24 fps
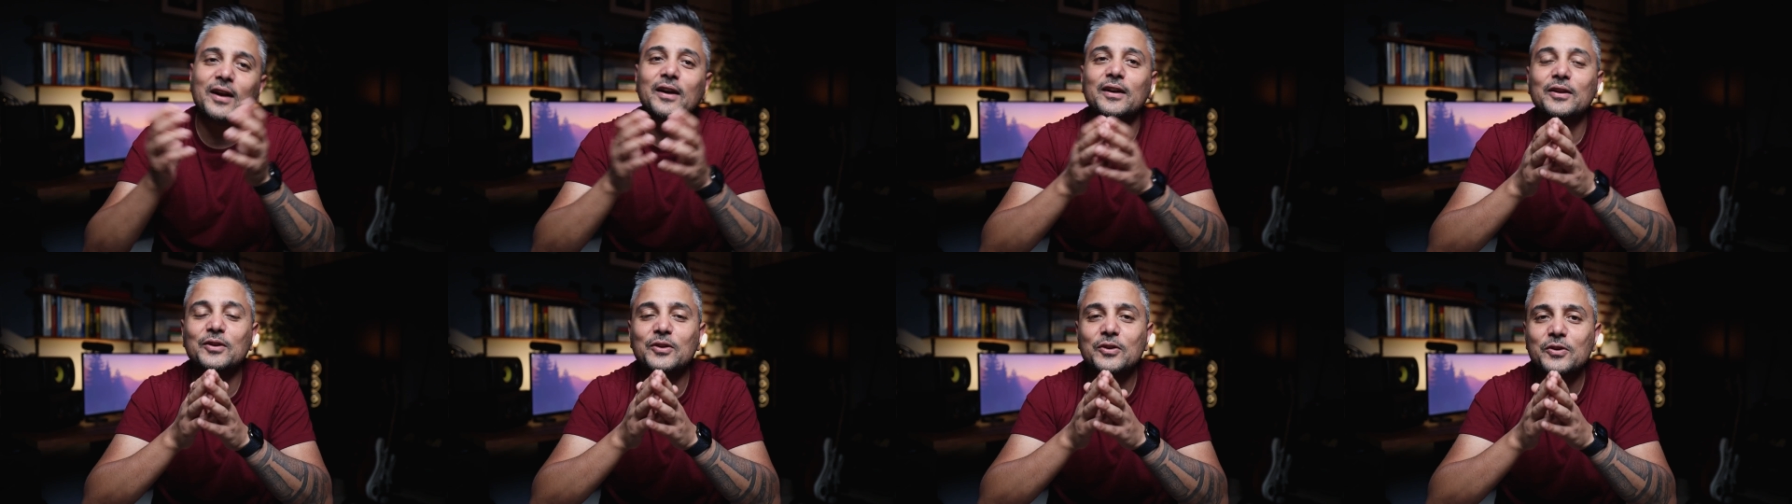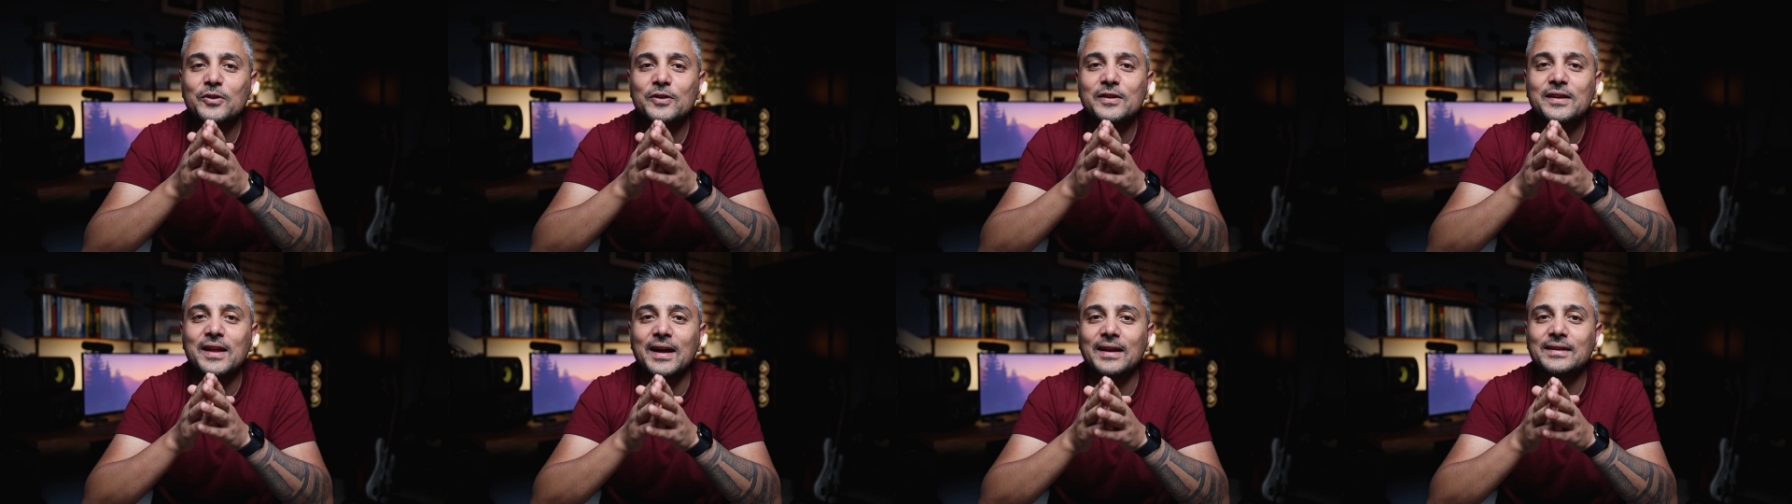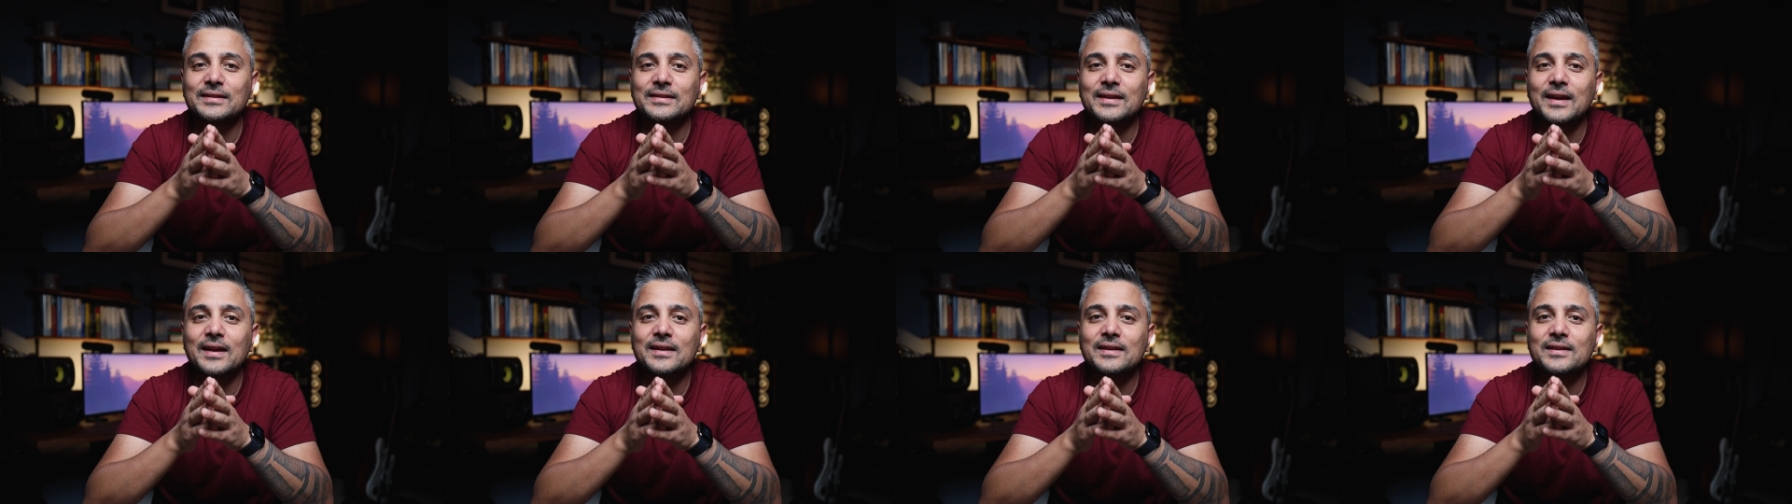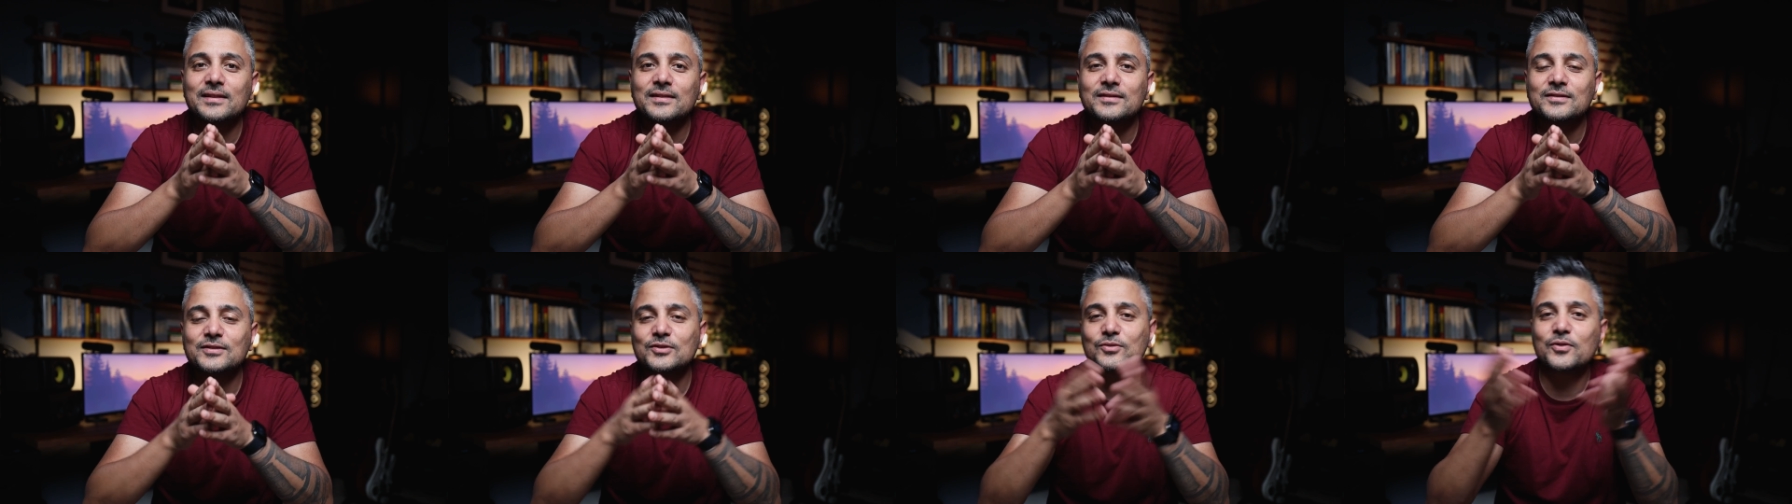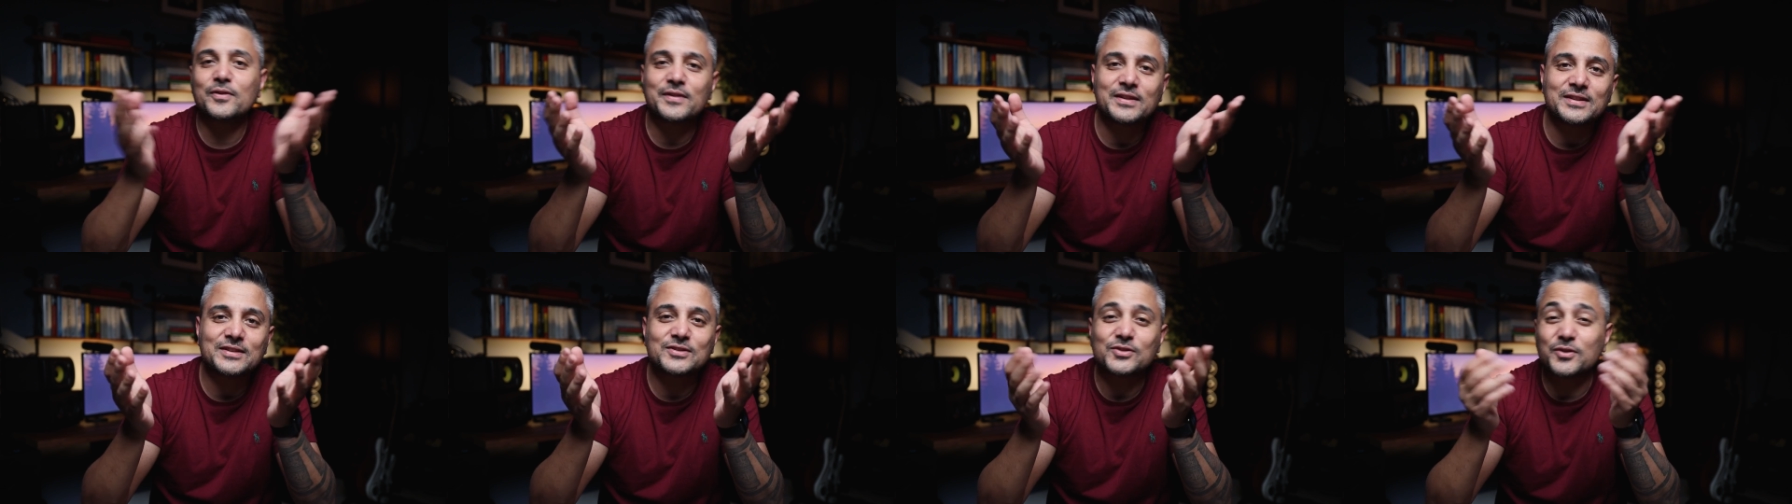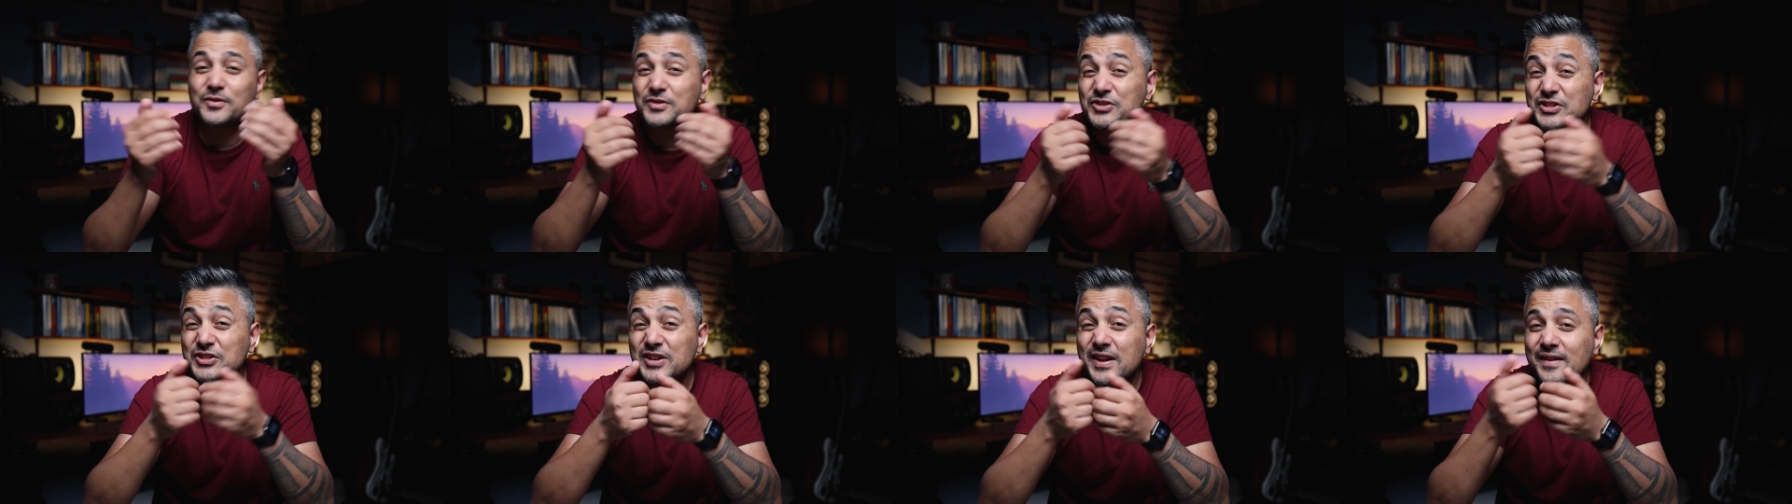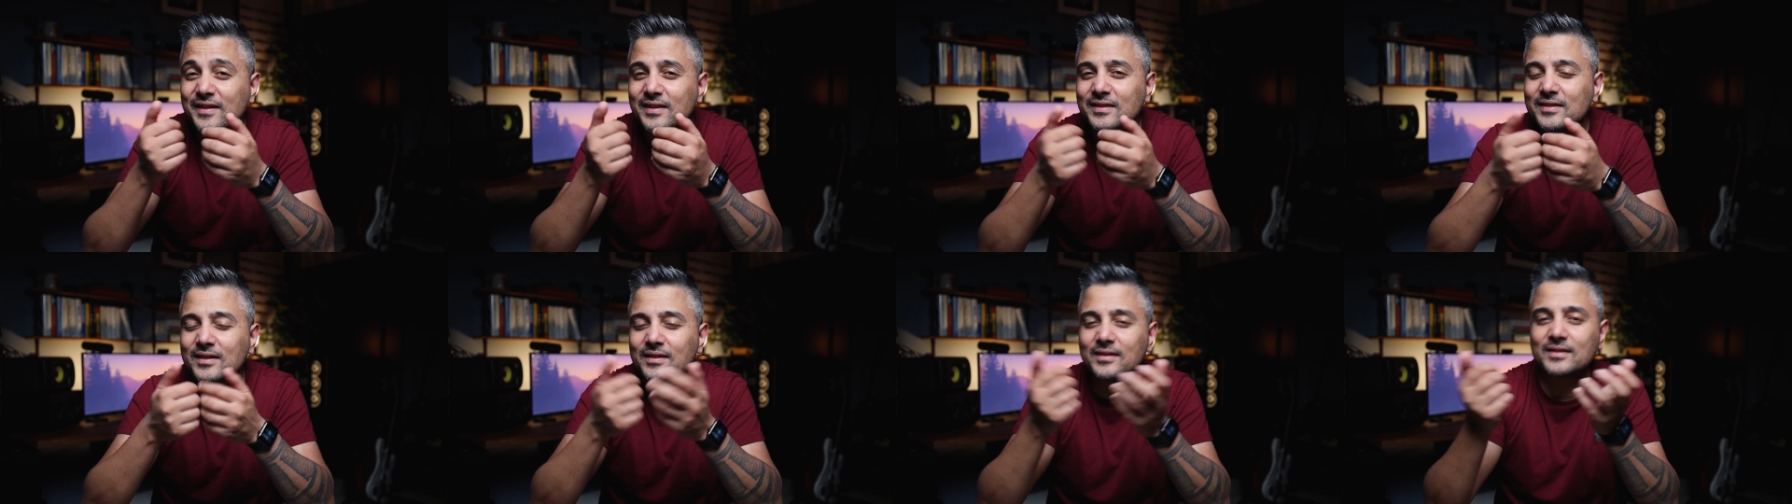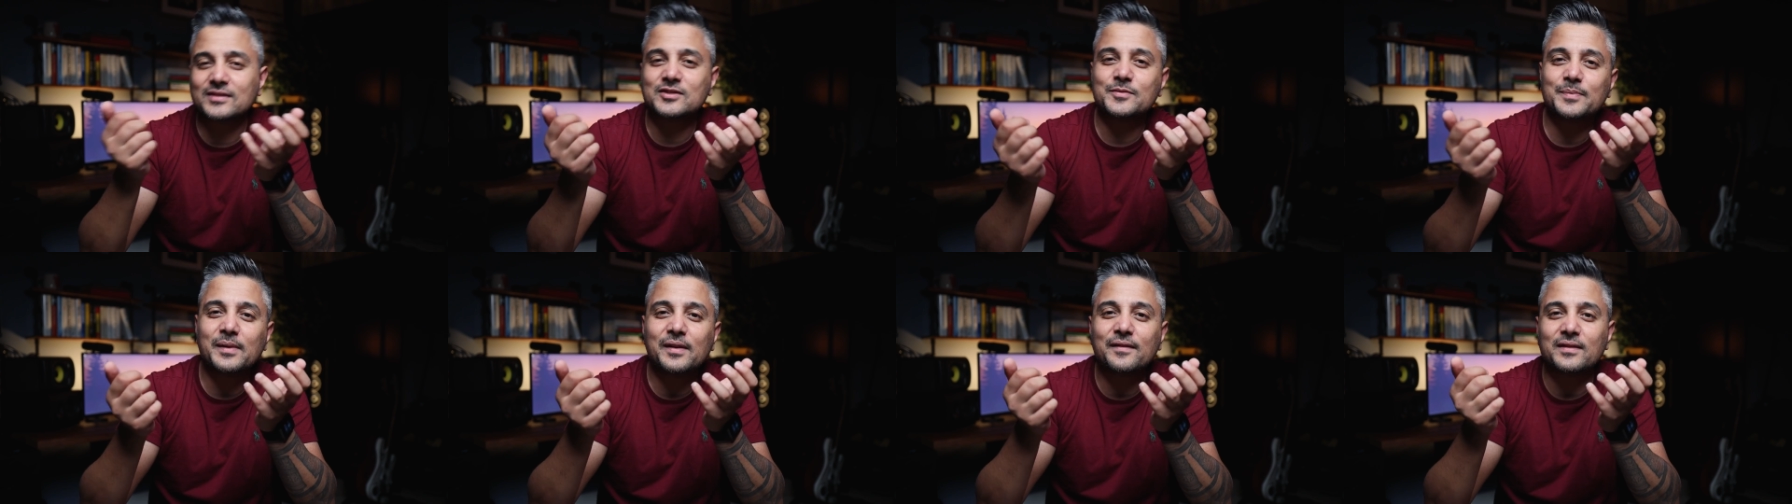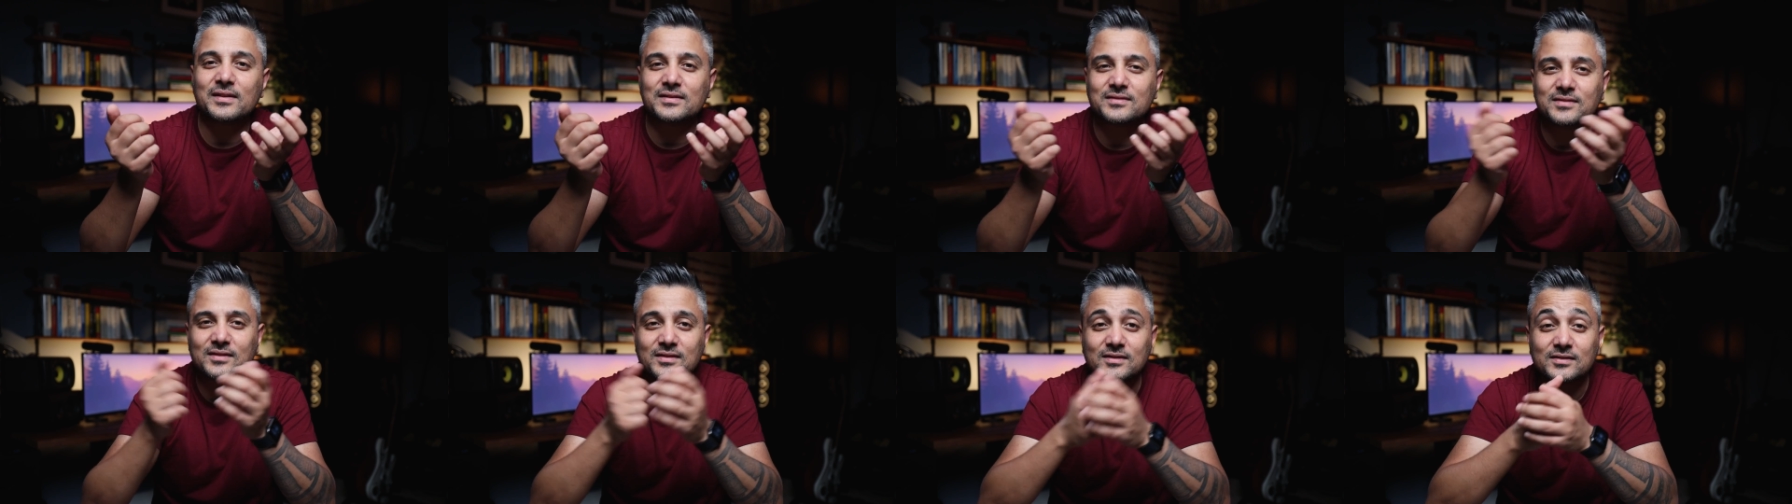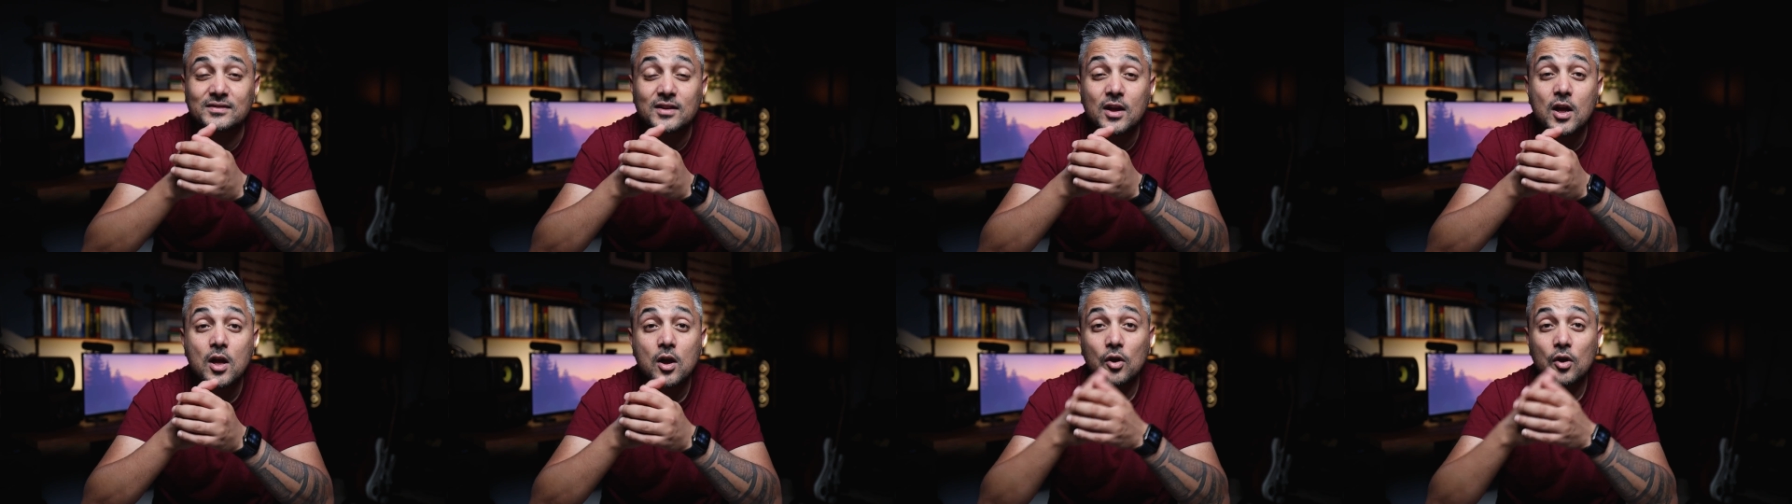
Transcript: are good at telling stories or sharing their experiences,